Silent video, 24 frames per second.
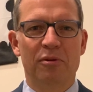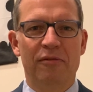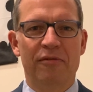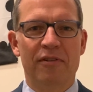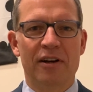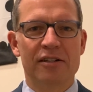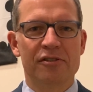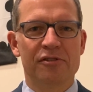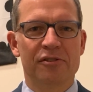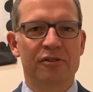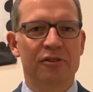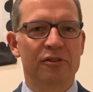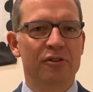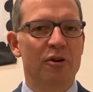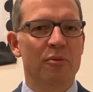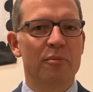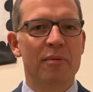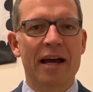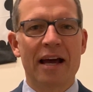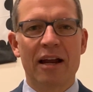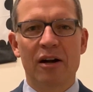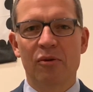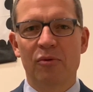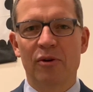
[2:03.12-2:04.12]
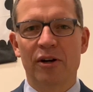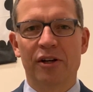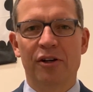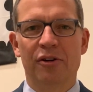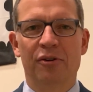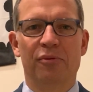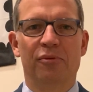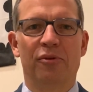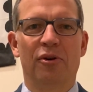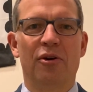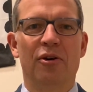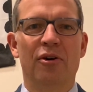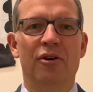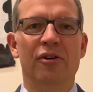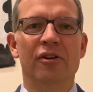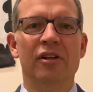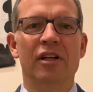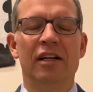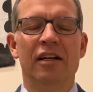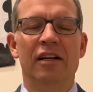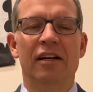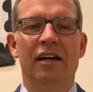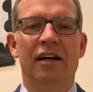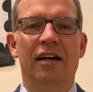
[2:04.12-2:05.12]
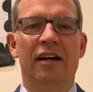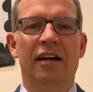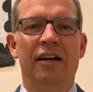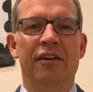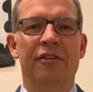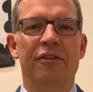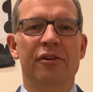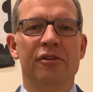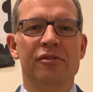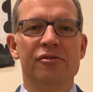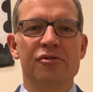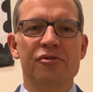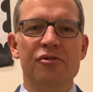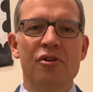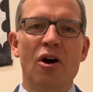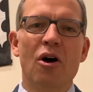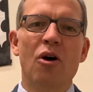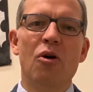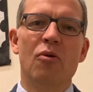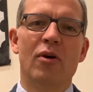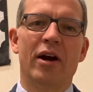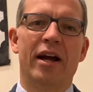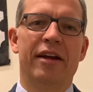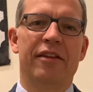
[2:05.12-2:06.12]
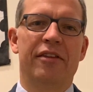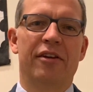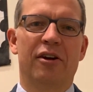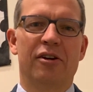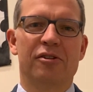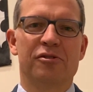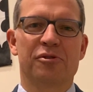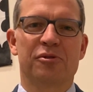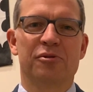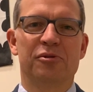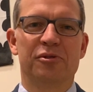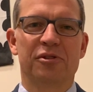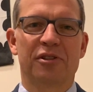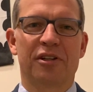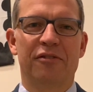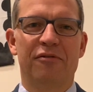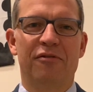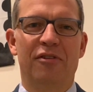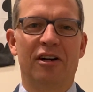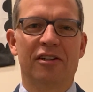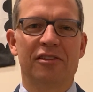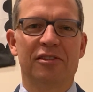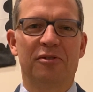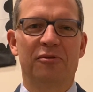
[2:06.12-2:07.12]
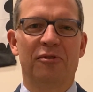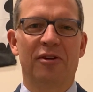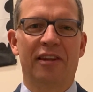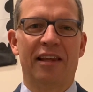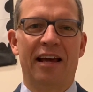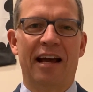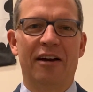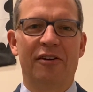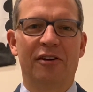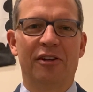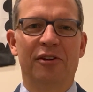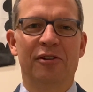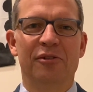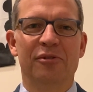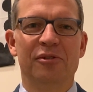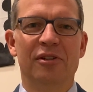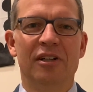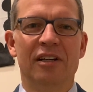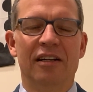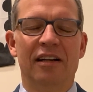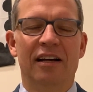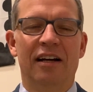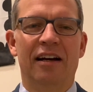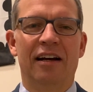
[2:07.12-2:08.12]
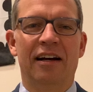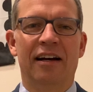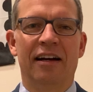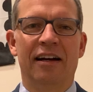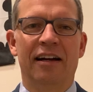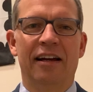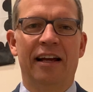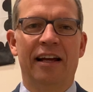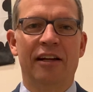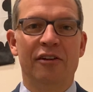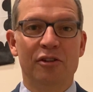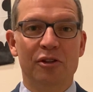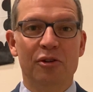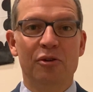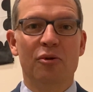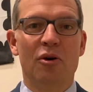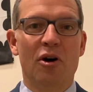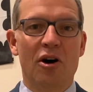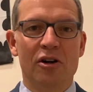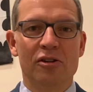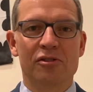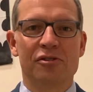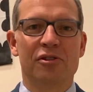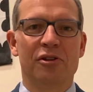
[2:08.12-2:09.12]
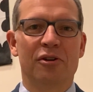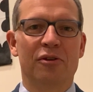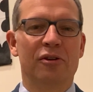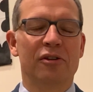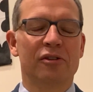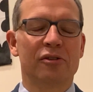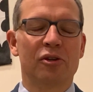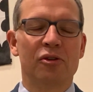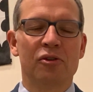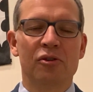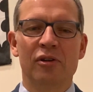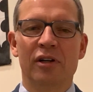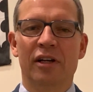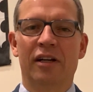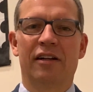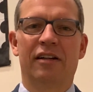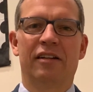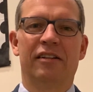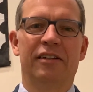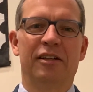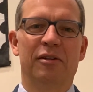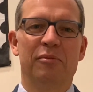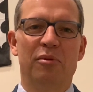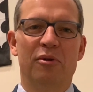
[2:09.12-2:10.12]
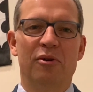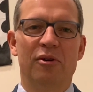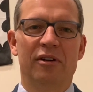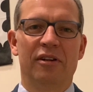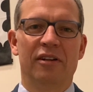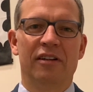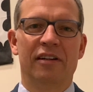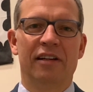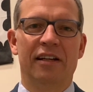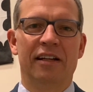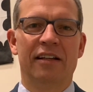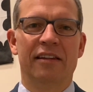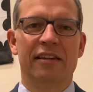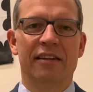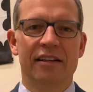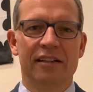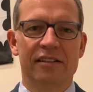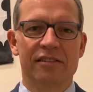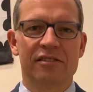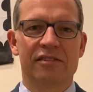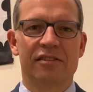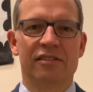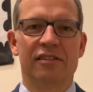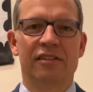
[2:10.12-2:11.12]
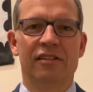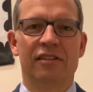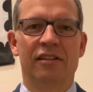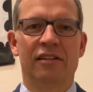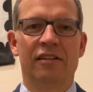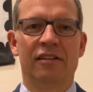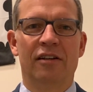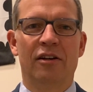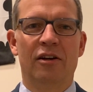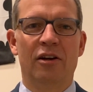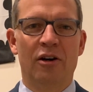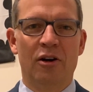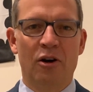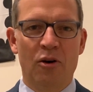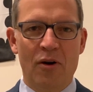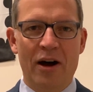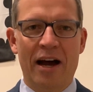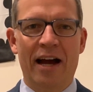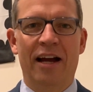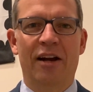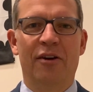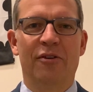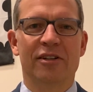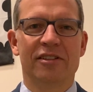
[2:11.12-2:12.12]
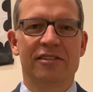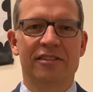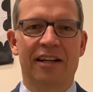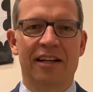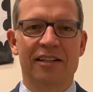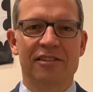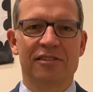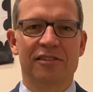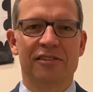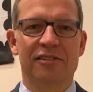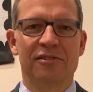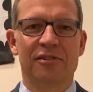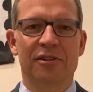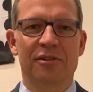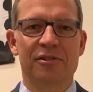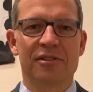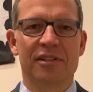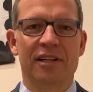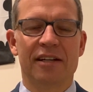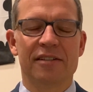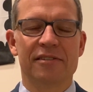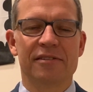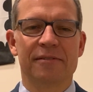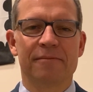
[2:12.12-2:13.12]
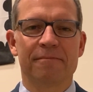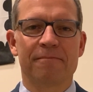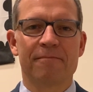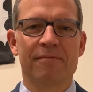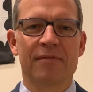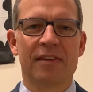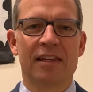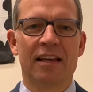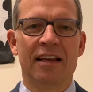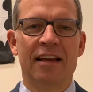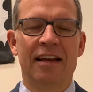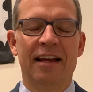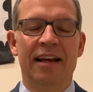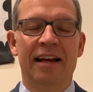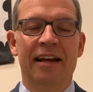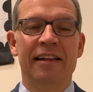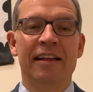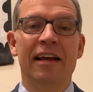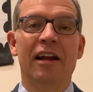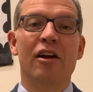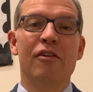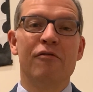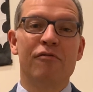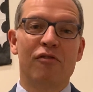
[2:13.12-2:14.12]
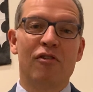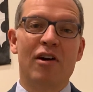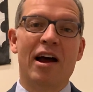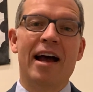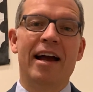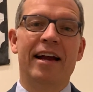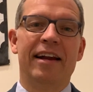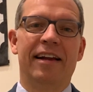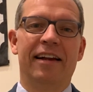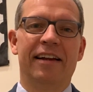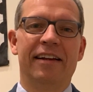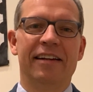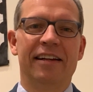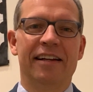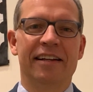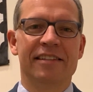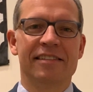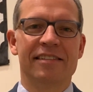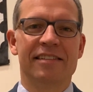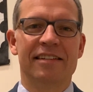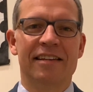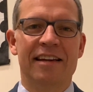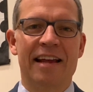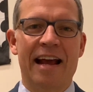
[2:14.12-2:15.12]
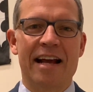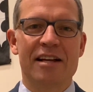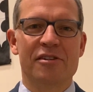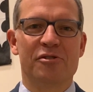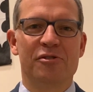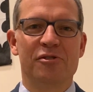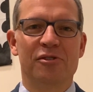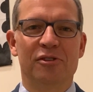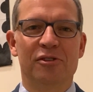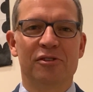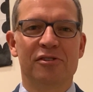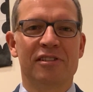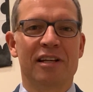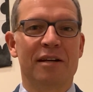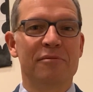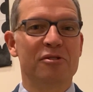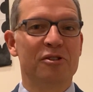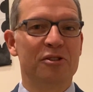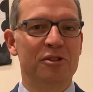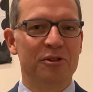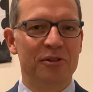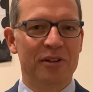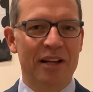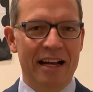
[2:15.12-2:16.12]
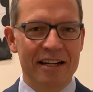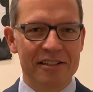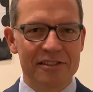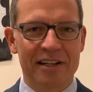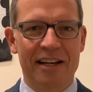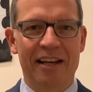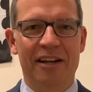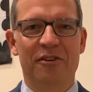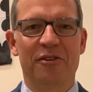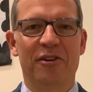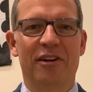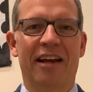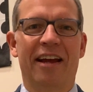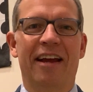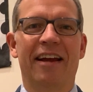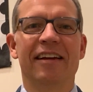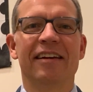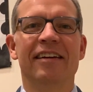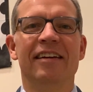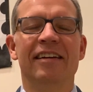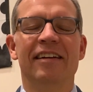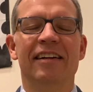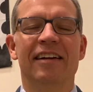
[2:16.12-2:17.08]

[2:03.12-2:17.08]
professional, no matter what your role. There's no way that our schools could function without you, and you also are critically important in this Ohio Education Association. And then on Friday, it's National Substitute Educator Day.